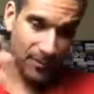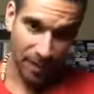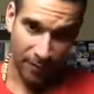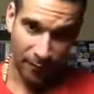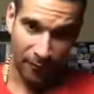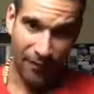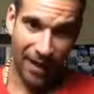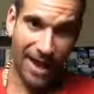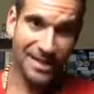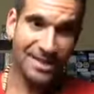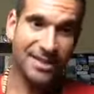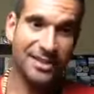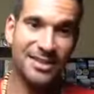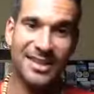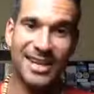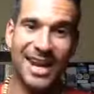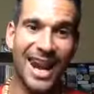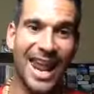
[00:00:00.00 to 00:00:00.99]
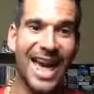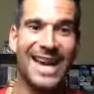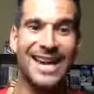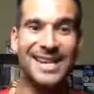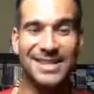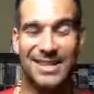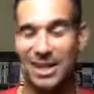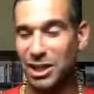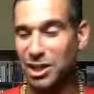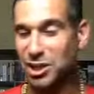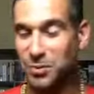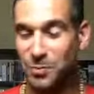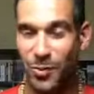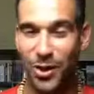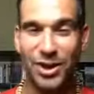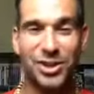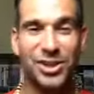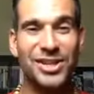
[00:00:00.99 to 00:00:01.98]
facets and layers and
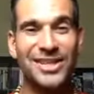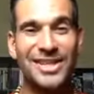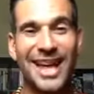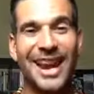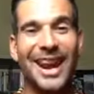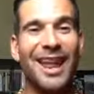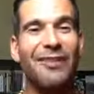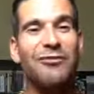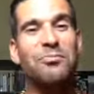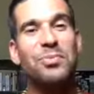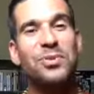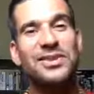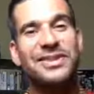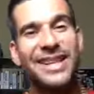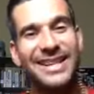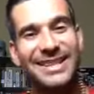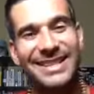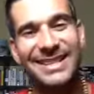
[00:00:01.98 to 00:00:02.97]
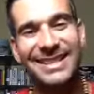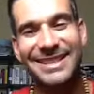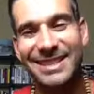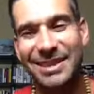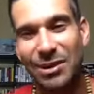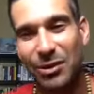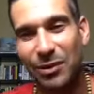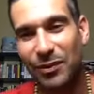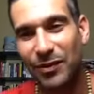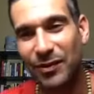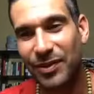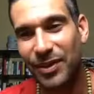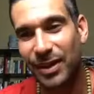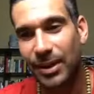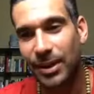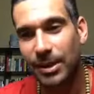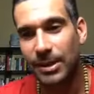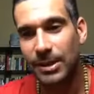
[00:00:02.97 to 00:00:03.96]
expressions that love presents itself.
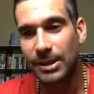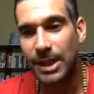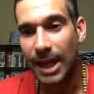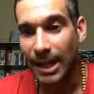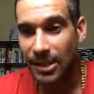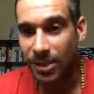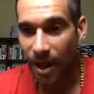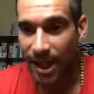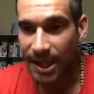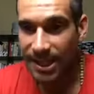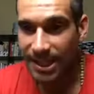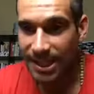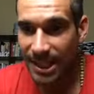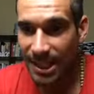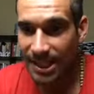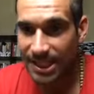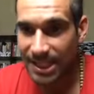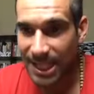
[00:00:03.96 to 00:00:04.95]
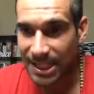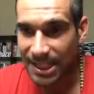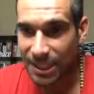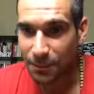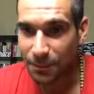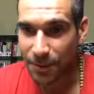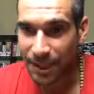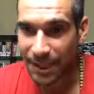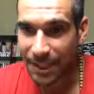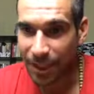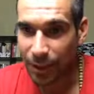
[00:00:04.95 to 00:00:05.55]
And Diana says, yes, completely